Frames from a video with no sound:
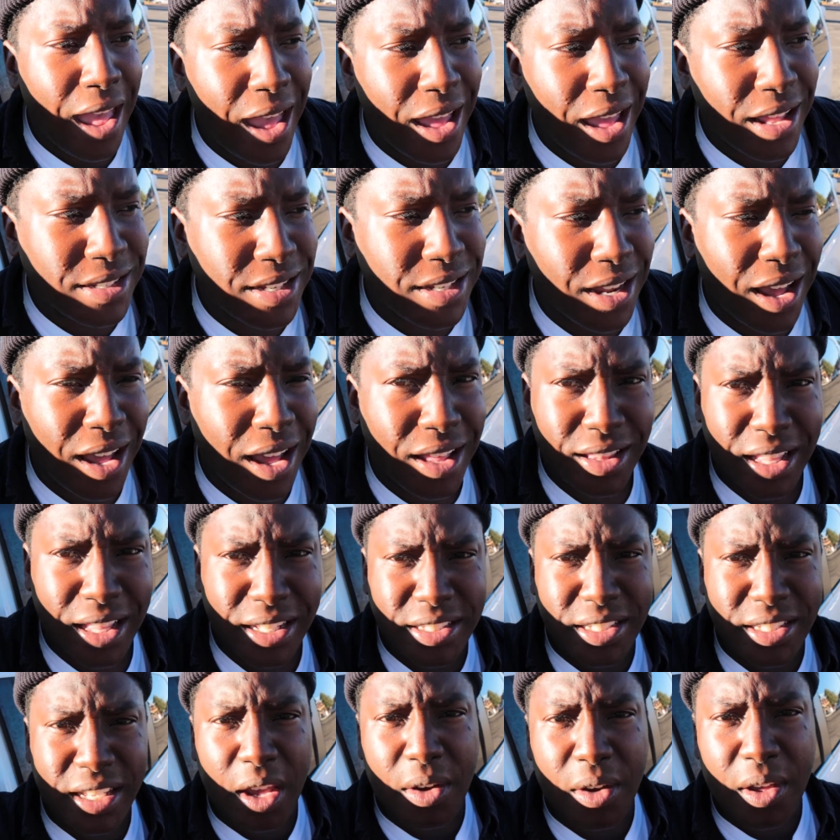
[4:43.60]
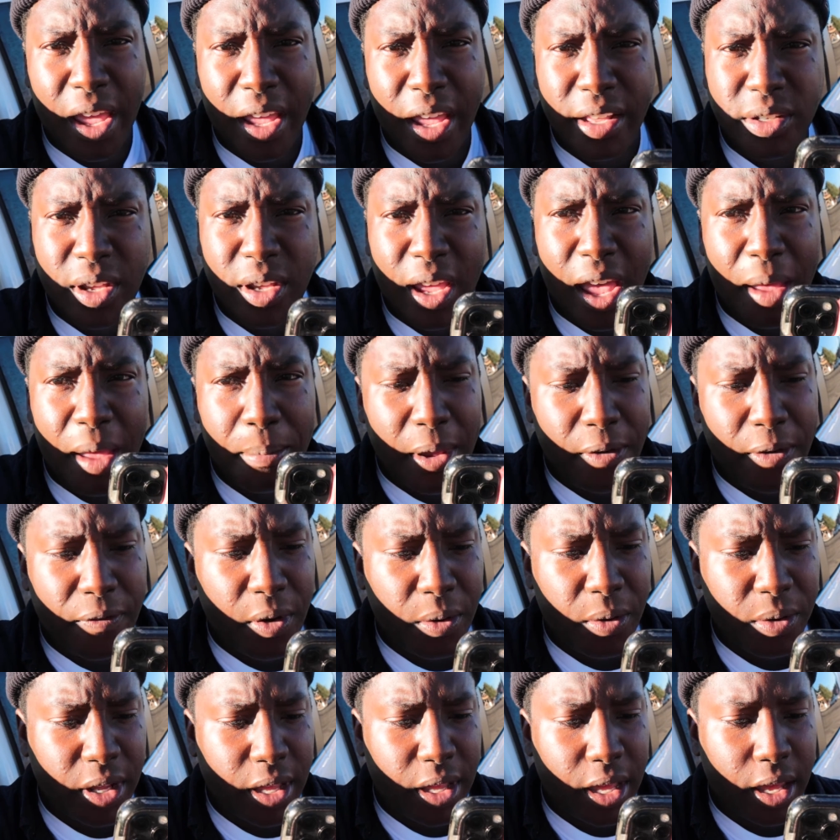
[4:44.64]
And uh, let's see, okay, so I have my
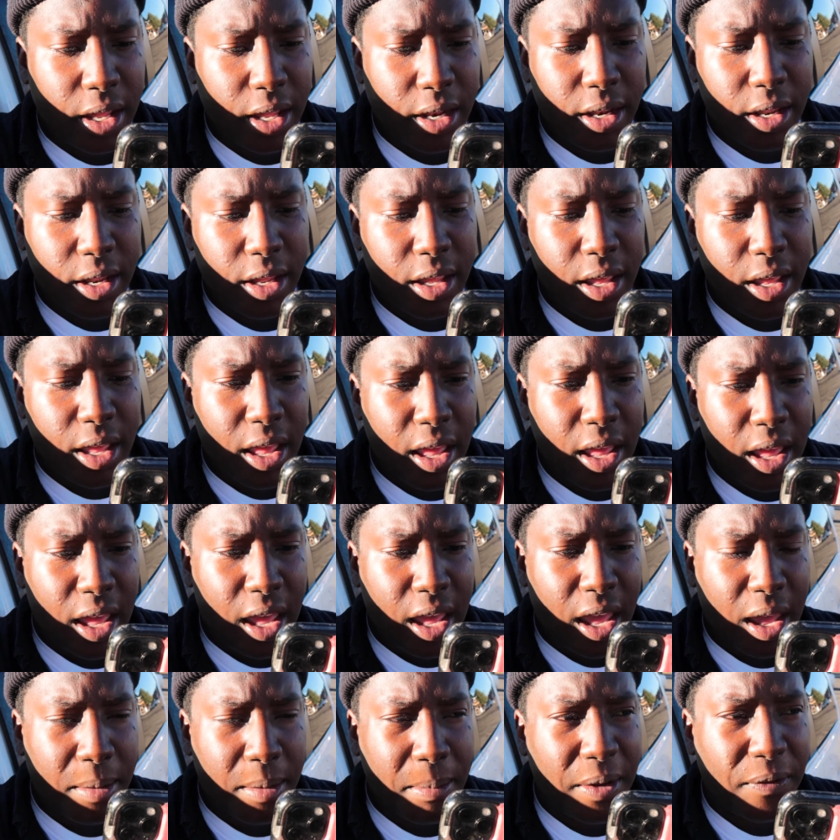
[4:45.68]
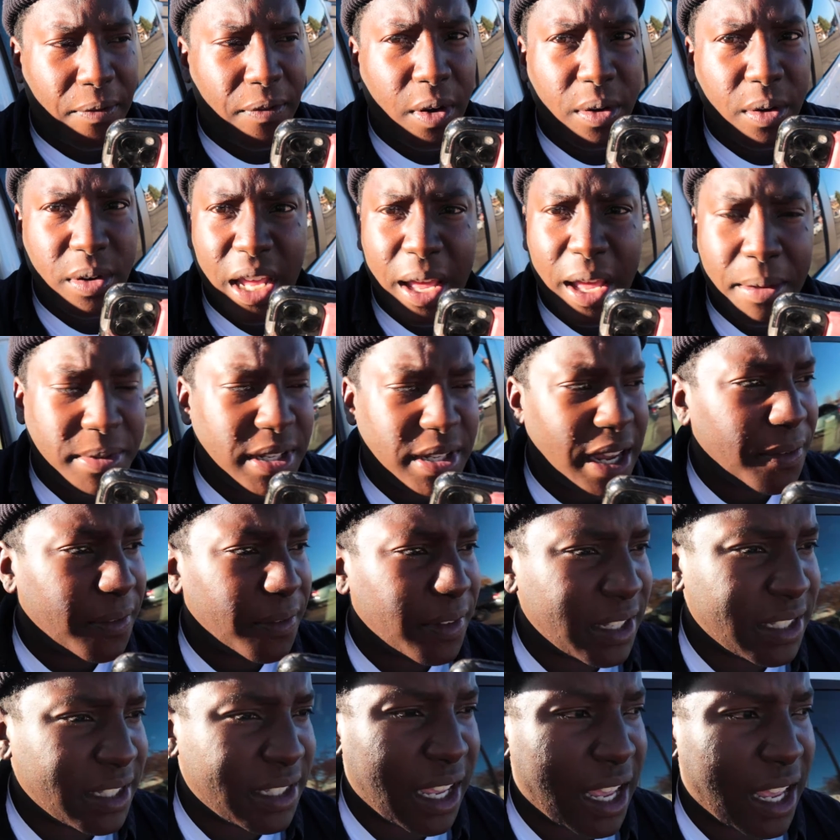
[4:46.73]
phone again. And my phone, yep,
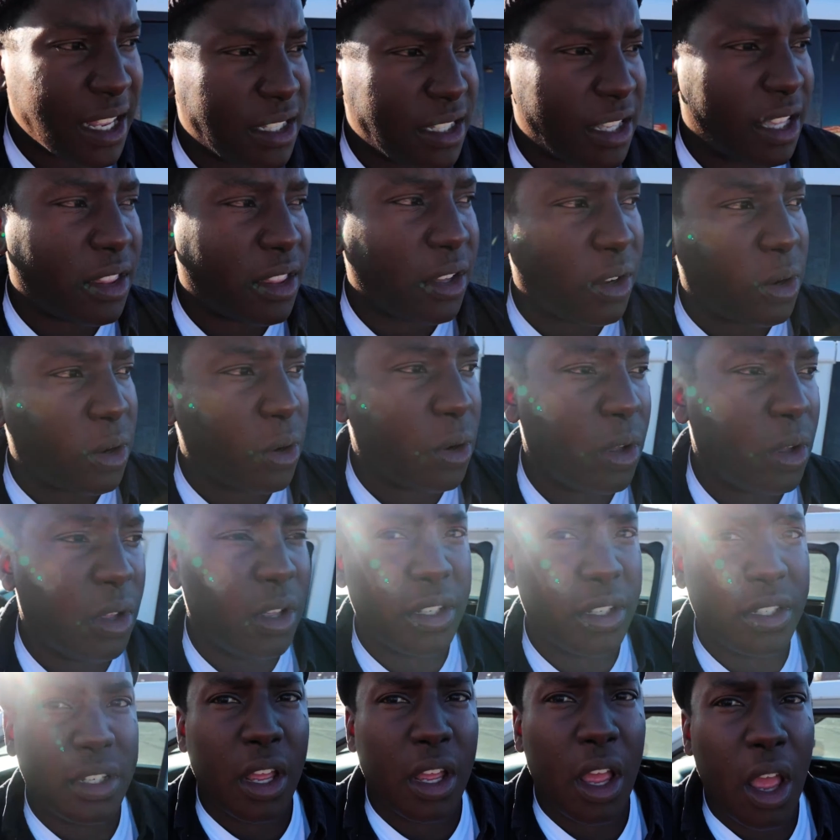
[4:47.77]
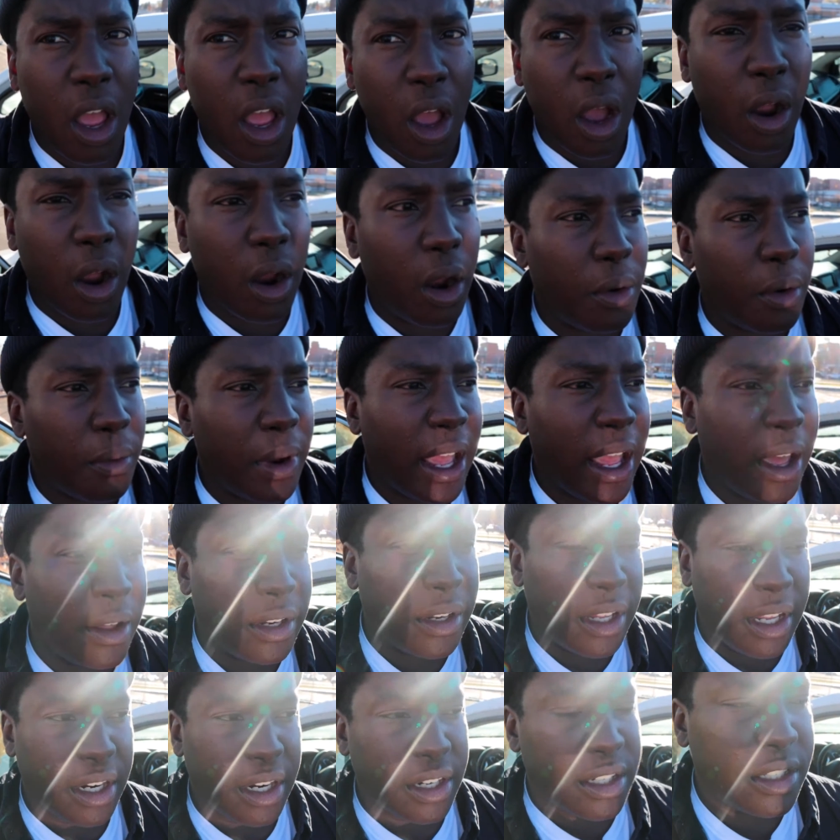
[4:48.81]
definitely says that the girls are
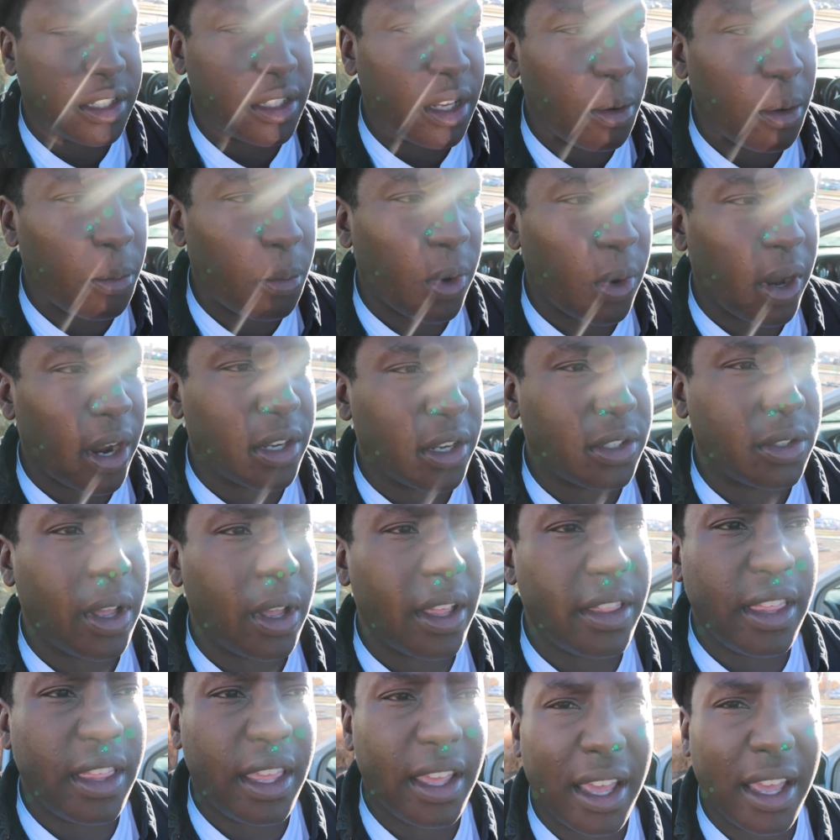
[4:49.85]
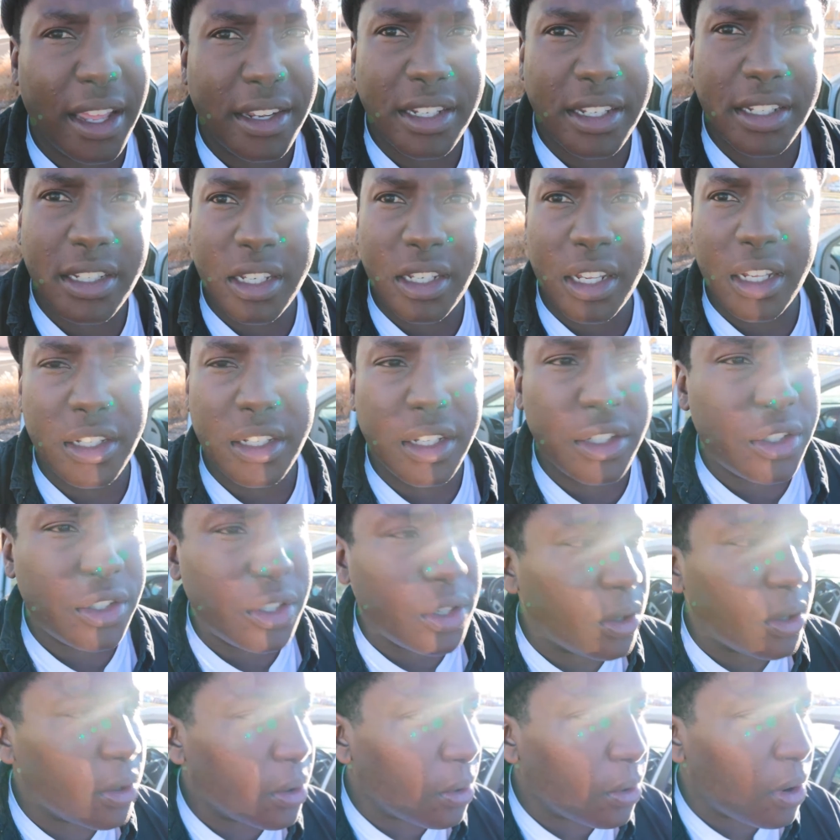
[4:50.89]
around here somewhere. So I think I just need to
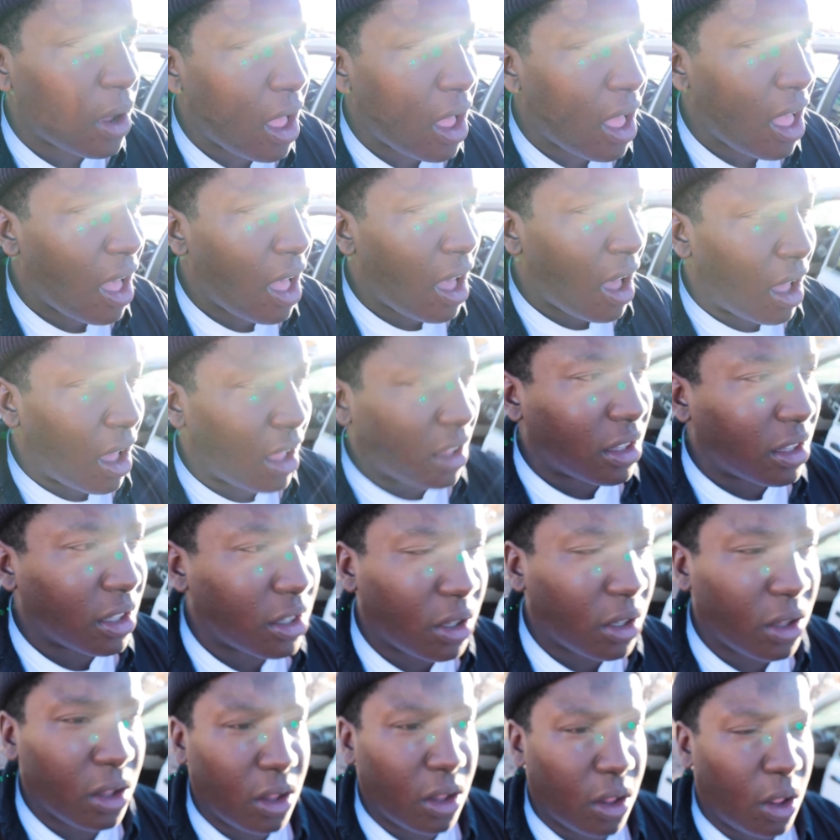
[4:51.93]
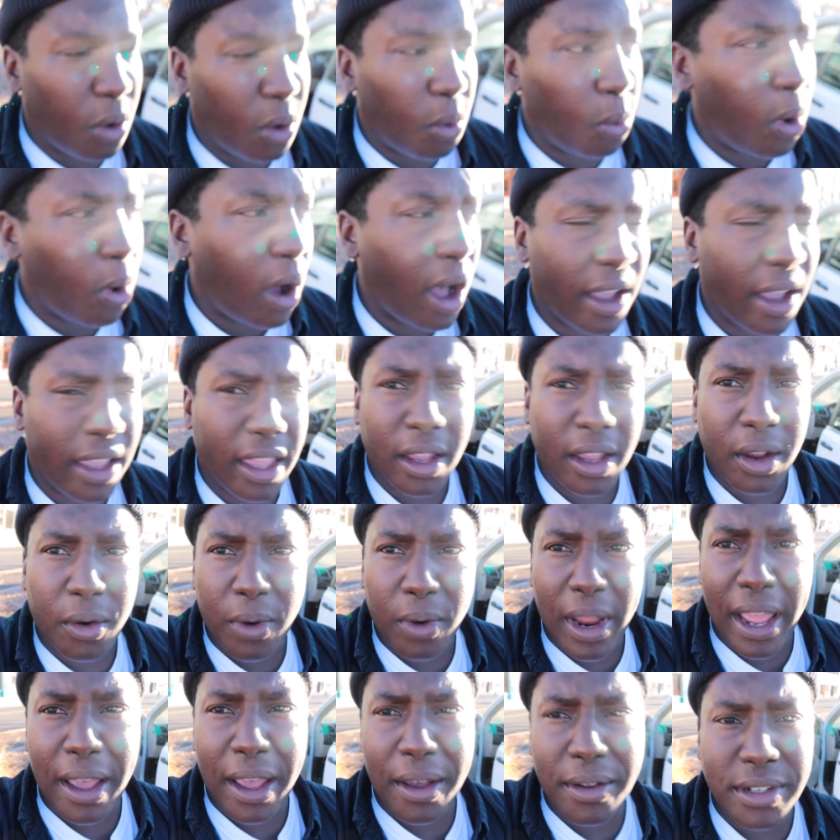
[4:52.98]
do a little walking
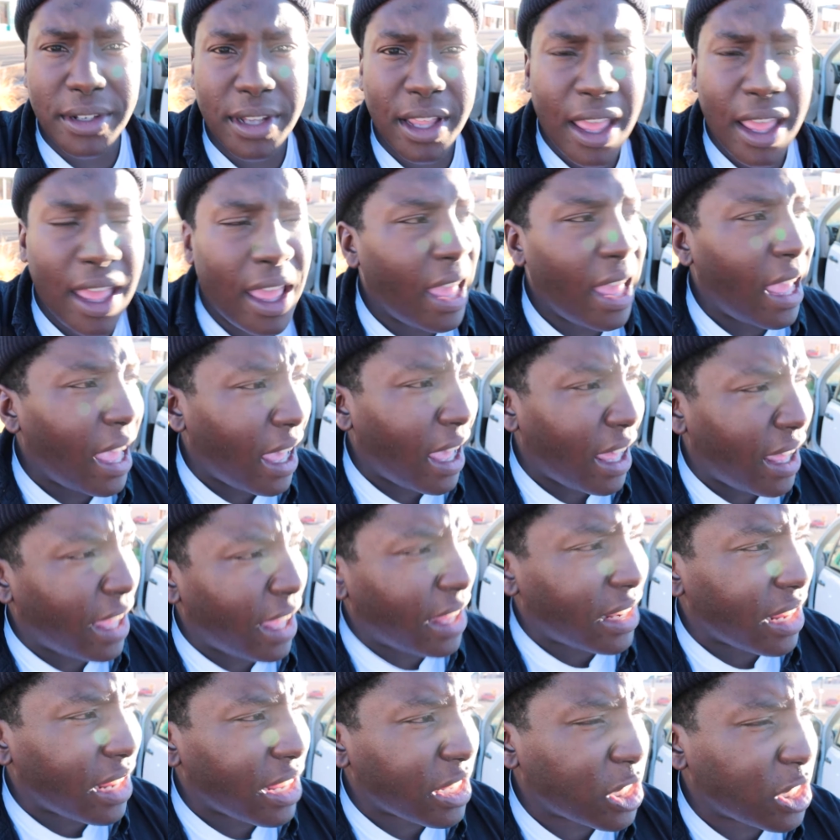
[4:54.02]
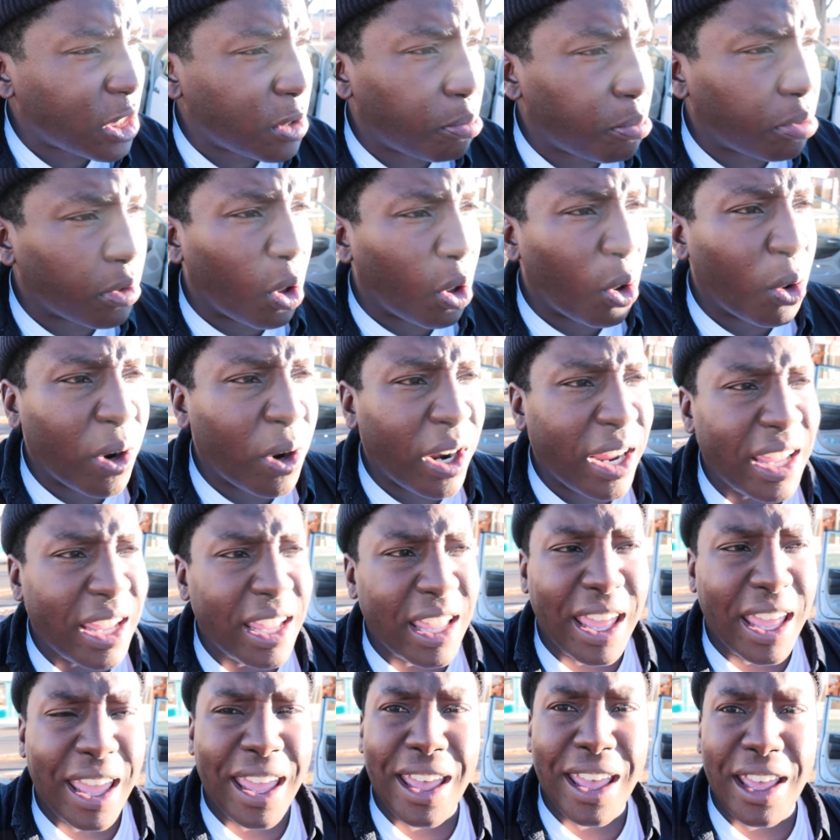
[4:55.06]
around and
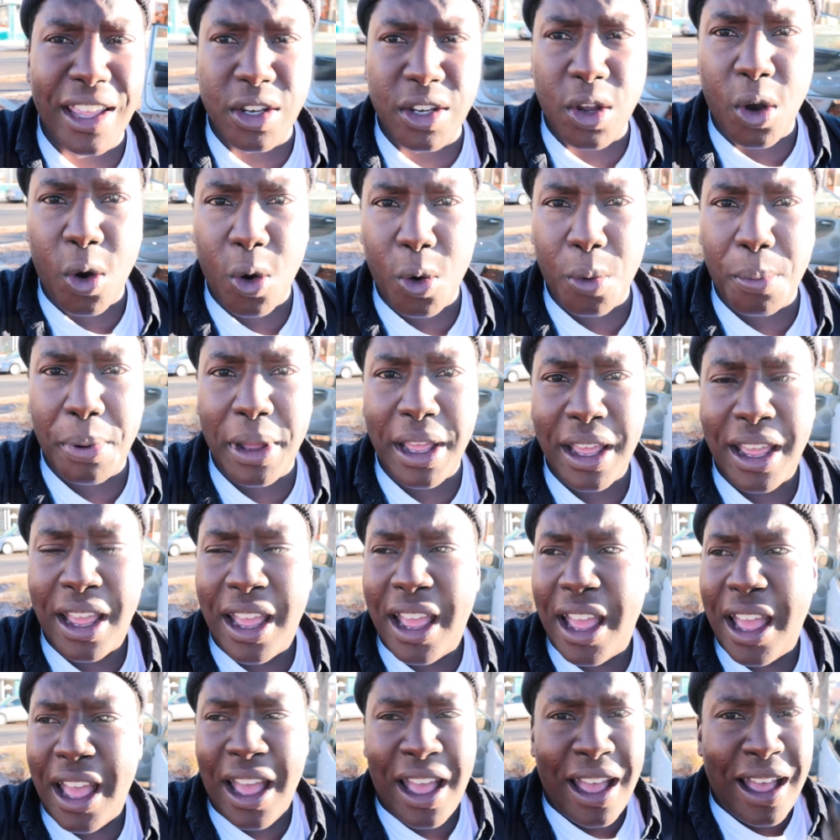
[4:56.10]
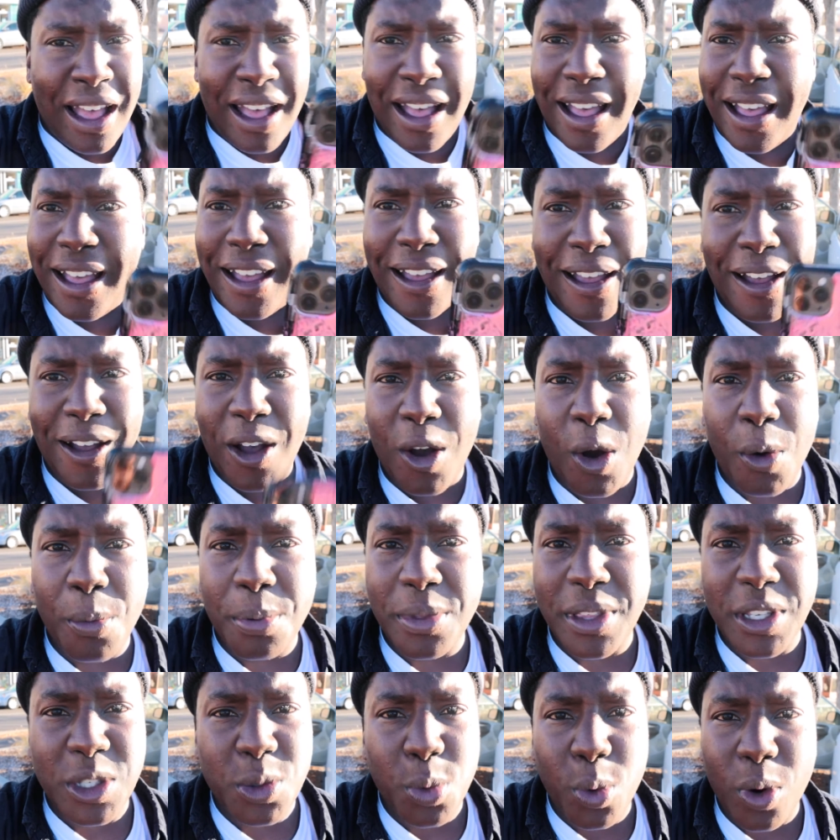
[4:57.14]
exploring, and hope,
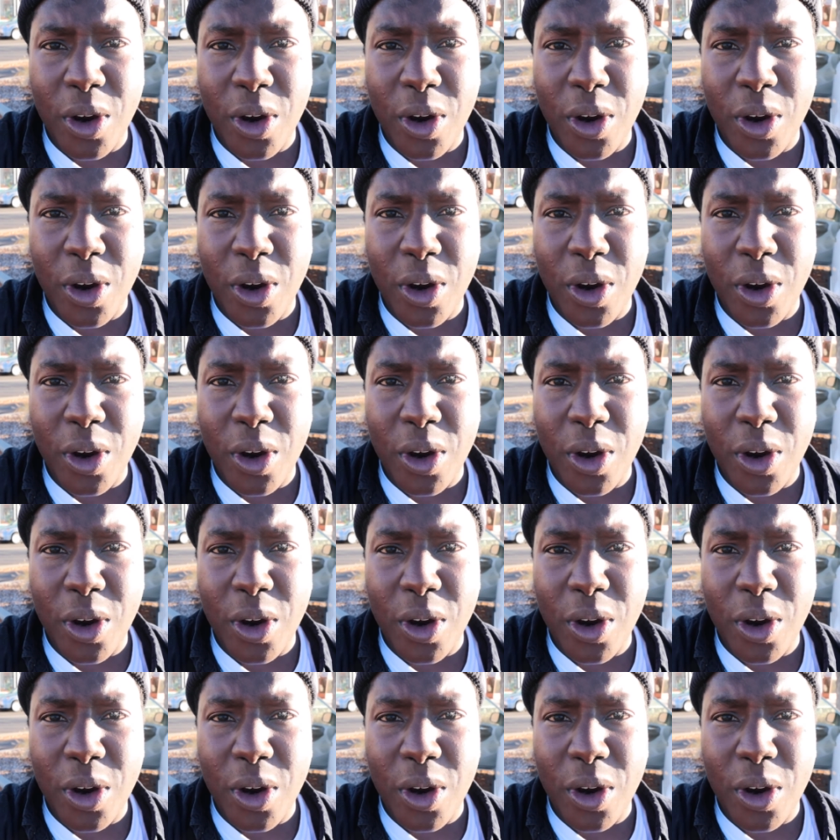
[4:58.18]
hope this